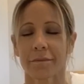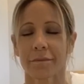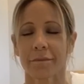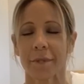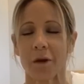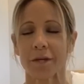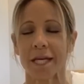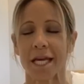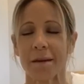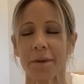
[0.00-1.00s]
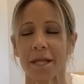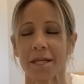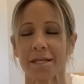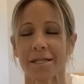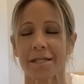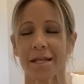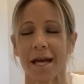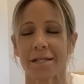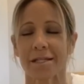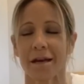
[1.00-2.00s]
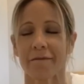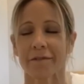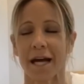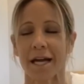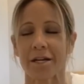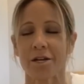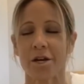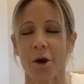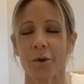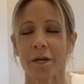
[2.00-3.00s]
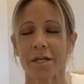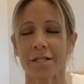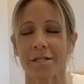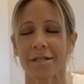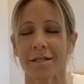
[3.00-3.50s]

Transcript: Now, keeping this sense of light, notice